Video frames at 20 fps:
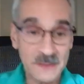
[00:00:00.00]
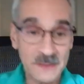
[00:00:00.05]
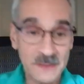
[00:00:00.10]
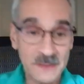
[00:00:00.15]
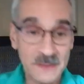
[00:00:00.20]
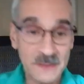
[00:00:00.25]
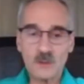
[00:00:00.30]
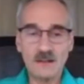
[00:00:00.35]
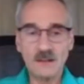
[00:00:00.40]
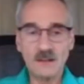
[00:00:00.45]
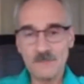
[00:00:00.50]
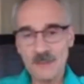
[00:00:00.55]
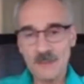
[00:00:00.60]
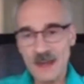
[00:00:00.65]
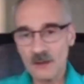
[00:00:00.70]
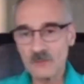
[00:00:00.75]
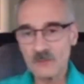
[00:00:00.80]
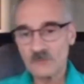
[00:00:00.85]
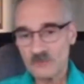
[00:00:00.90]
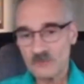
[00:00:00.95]
So I go into
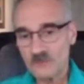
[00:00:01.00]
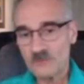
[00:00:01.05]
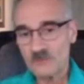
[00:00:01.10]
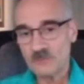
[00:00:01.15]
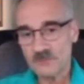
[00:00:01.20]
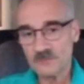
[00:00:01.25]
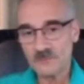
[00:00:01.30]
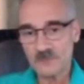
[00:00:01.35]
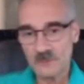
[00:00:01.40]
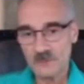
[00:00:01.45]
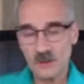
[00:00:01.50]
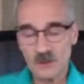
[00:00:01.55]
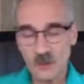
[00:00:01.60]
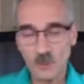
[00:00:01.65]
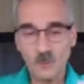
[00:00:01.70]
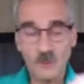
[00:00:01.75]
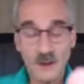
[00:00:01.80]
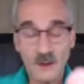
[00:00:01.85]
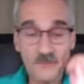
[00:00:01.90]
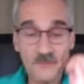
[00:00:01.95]
more detail
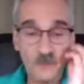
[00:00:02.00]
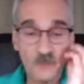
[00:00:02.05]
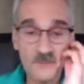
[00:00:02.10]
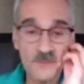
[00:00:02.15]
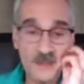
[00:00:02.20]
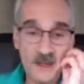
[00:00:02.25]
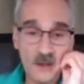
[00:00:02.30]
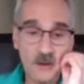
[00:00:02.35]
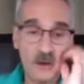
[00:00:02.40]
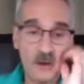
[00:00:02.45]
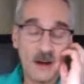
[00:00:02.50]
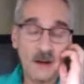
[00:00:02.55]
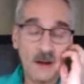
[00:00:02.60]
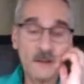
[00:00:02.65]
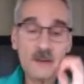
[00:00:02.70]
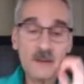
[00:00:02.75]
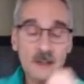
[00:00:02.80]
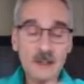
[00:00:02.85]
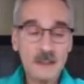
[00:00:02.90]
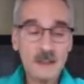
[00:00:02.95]
about, you know, what,
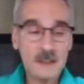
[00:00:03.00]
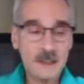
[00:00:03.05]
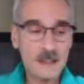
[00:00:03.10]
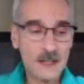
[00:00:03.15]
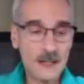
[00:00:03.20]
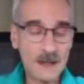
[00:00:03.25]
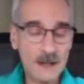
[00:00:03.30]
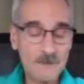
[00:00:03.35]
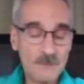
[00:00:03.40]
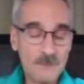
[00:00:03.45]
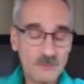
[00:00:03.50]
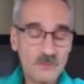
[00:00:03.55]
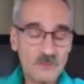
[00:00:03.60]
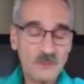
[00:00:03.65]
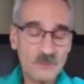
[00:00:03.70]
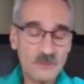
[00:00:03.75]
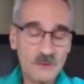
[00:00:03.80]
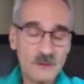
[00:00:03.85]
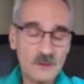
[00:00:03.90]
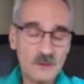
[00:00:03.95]
what they are,
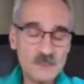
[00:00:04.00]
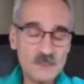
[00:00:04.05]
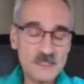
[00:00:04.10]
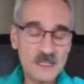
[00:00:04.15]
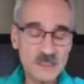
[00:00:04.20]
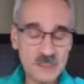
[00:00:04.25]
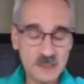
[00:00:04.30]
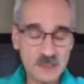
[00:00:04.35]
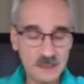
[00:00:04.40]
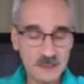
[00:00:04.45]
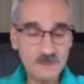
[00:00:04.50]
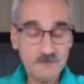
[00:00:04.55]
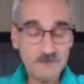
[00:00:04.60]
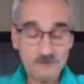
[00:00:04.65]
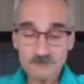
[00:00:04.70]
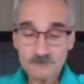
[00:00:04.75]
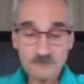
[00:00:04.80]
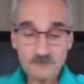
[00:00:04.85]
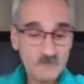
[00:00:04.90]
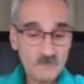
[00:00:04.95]
uh, but, you know,
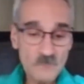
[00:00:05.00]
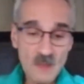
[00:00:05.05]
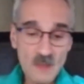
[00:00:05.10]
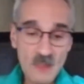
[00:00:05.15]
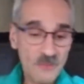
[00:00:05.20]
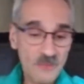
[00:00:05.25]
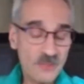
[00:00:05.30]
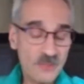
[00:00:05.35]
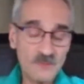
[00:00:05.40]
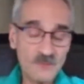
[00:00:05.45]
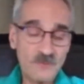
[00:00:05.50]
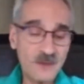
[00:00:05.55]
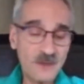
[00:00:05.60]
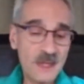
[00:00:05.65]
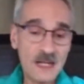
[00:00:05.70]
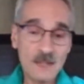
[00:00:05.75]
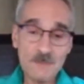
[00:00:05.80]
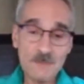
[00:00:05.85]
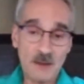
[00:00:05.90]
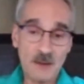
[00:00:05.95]
essentially
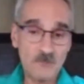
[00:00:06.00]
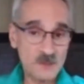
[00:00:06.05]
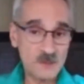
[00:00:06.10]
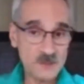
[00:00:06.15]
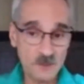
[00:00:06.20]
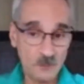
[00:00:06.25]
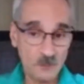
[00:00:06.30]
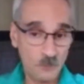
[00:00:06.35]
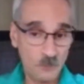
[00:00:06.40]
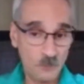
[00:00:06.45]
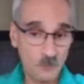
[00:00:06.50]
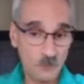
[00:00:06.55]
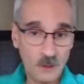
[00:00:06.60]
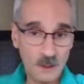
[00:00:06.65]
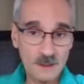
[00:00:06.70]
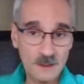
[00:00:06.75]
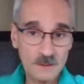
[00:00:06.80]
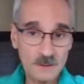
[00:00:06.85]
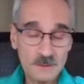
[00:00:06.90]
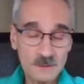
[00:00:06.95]
forgetting about risk
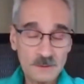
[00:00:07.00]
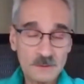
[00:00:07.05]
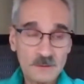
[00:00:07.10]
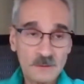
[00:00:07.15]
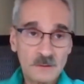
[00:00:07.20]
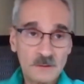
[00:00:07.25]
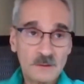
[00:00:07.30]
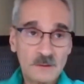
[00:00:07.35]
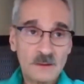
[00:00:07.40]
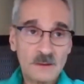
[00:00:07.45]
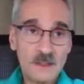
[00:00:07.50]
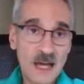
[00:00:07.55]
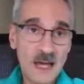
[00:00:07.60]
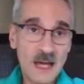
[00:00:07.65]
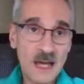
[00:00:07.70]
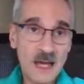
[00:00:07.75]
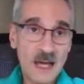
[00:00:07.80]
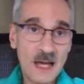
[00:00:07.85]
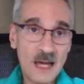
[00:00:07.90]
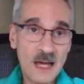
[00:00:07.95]
reward,
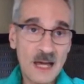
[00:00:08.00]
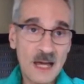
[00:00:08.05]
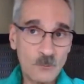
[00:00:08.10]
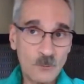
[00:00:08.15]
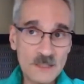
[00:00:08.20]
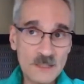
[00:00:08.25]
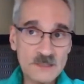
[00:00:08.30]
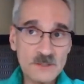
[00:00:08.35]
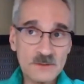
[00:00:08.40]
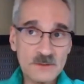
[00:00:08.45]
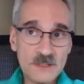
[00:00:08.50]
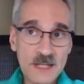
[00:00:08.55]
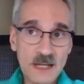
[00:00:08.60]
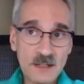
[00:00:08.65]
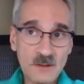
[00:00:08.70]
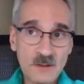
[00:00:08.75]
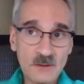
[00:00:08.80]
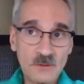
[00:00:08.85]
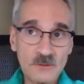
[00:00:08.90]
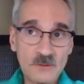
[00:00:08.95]
not adding Western
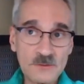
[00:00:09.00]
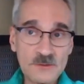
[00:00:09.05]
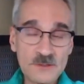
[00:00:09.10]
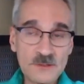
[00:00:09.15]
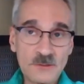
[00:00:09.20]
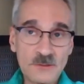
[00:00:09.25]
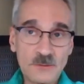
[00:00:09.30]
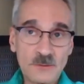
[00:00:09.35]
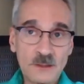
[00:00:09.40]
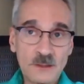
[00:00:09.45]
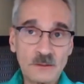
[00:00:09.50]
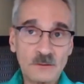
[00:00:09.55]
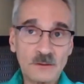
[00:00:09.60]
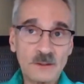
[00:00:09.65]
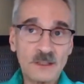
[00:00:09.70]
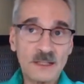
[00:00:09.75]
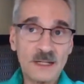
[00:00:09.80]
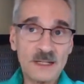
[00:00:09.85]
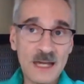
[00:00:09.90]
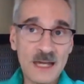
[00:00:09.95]
technicals to it,
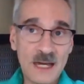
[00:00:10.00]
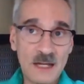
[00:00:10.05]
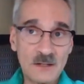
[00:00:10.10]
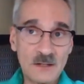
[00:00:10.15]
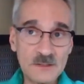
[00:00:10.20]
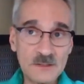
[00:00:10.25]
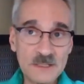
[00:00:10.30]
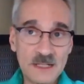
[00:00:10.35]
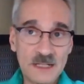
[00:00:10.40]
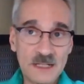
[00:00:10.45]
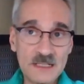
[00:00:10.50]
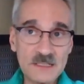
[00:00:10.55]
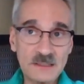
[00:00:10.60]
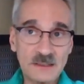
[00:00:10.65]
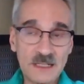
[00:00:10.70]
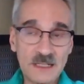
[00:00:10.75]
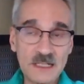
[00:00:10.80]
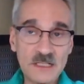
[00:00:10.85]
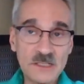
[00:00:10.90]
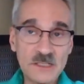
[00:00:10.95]
looking at candles in
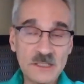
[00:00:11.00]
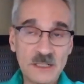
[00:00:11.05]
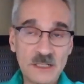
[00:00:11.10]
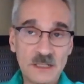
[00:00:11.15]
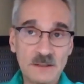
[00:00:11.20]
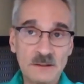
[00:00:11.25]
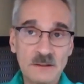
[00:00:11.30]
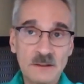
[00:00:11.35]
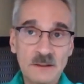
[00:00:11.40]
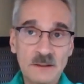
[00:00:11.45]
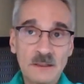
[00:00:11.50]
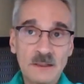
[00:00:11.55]
isolation.